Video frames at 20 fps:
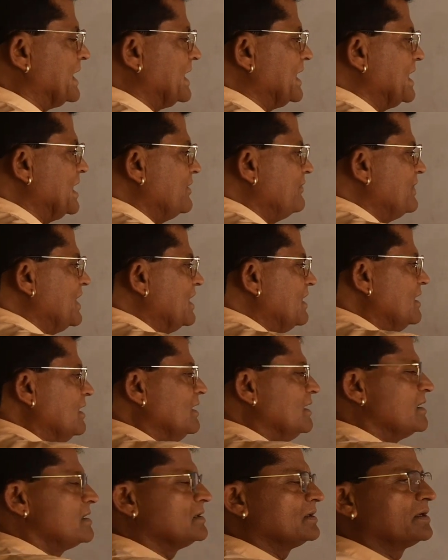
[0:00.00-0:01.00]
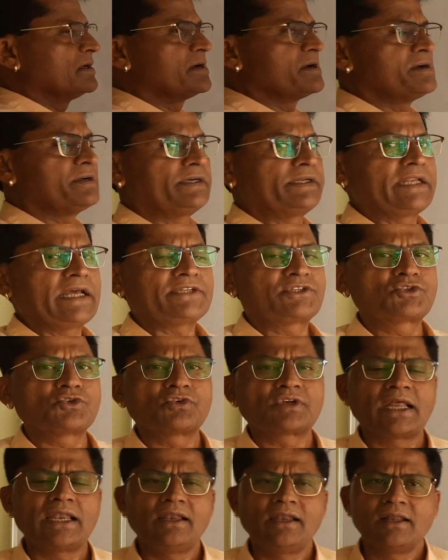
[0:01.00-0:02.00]
even
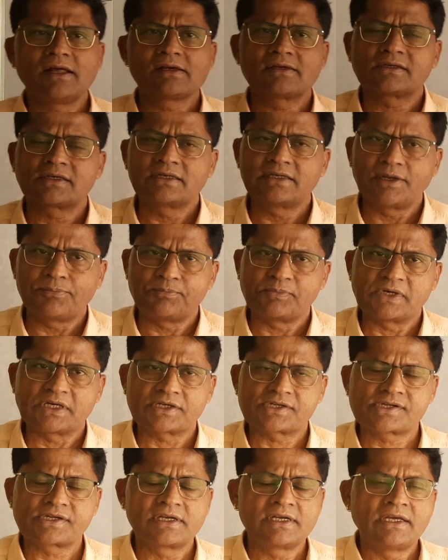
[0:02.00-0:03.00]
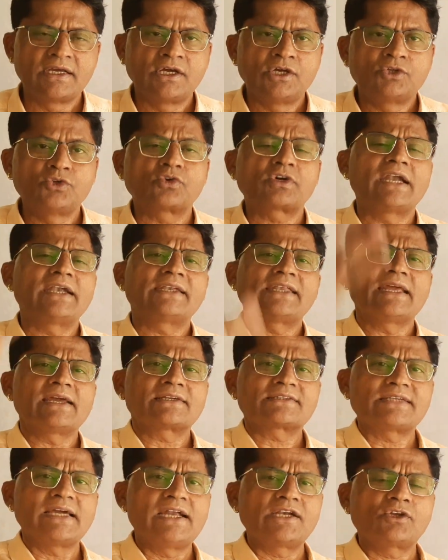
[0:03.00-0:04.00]
natural numbers. You can
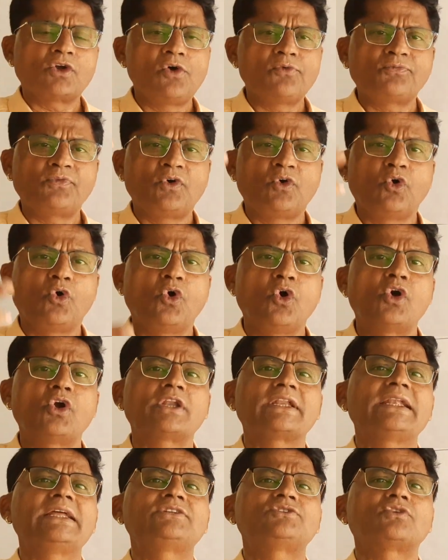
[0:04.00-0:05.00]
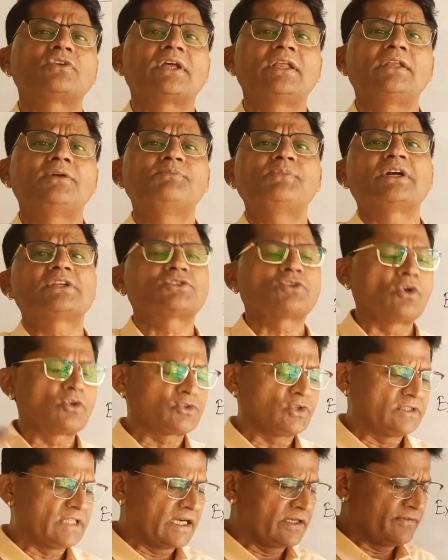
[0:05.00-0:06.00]
take set of odd natural numbers
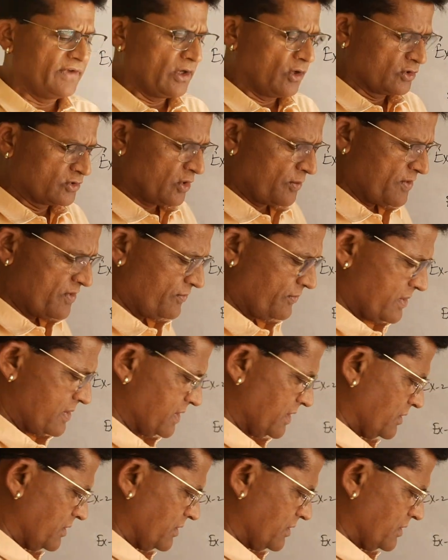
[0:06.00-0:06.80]
also. That will also be